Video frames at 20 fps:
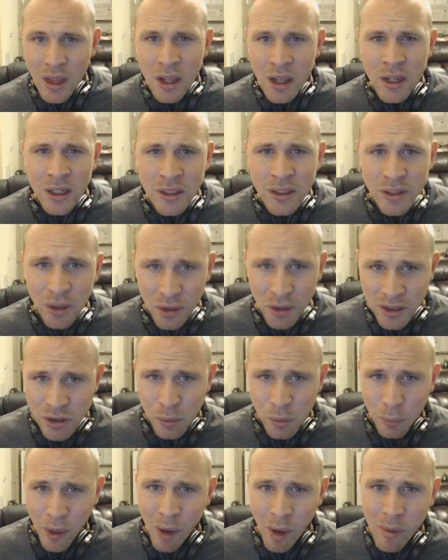So this
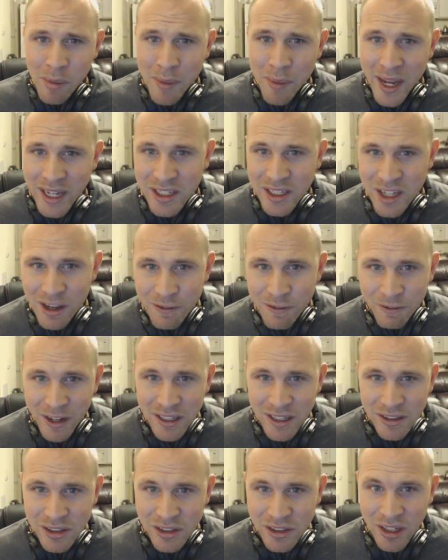will probably make
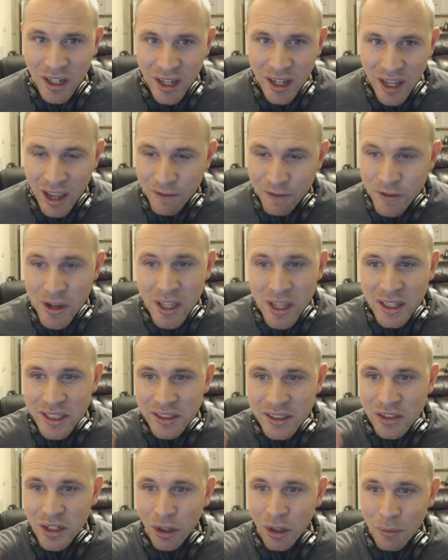defense, if you get
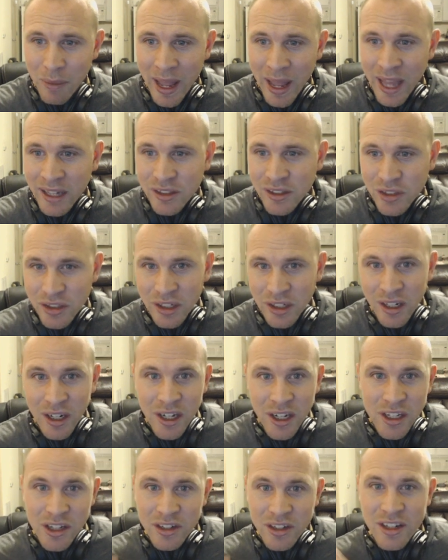this skill maxed,
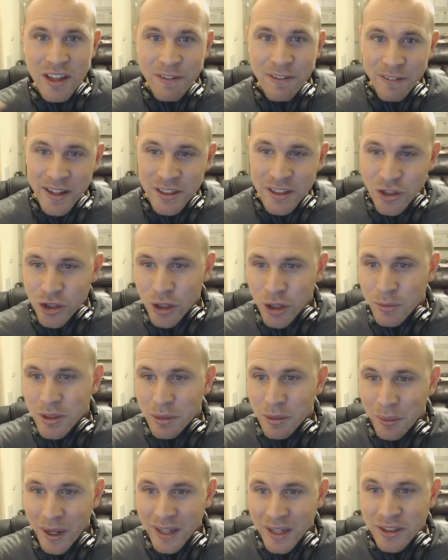your defense troop
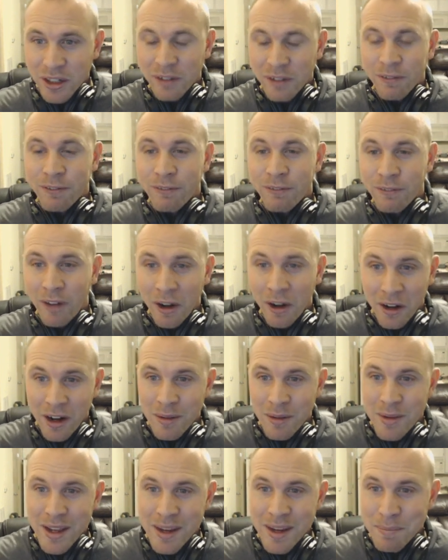supplies are going
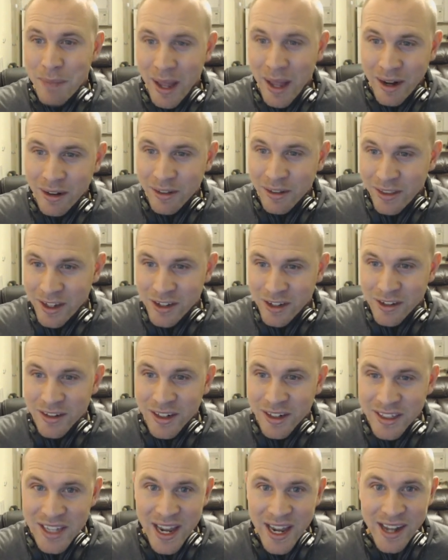to be better than your
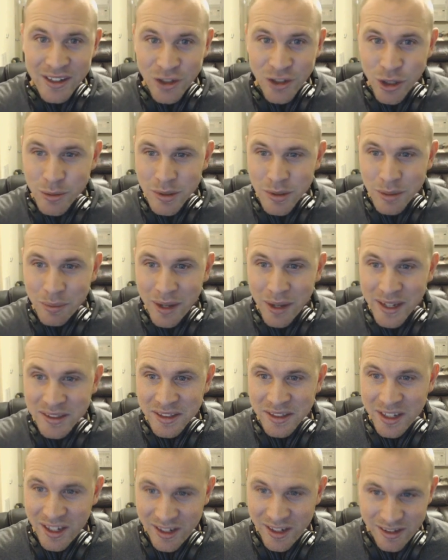attack troop supplies
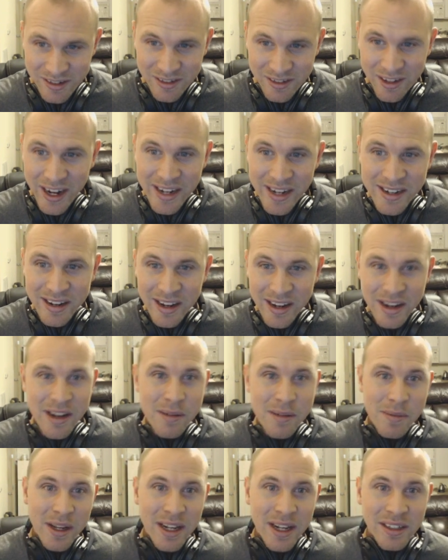again, right?
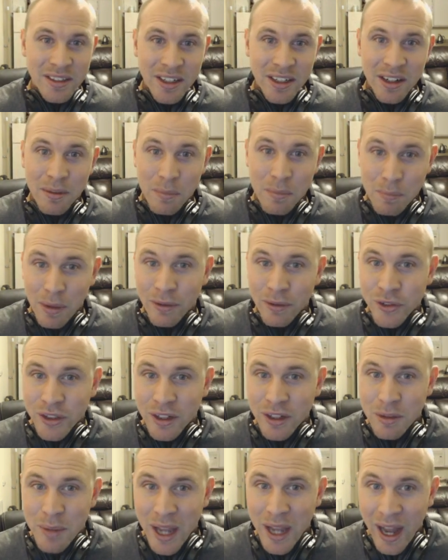Because their buffs are
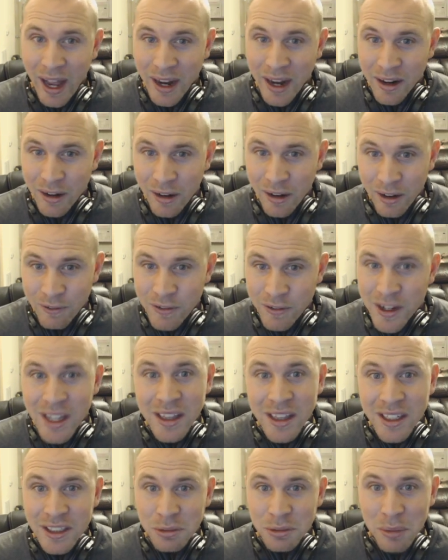going to be higher if you
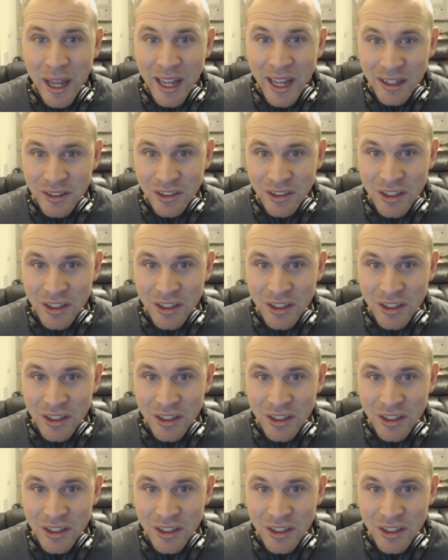get this maxed.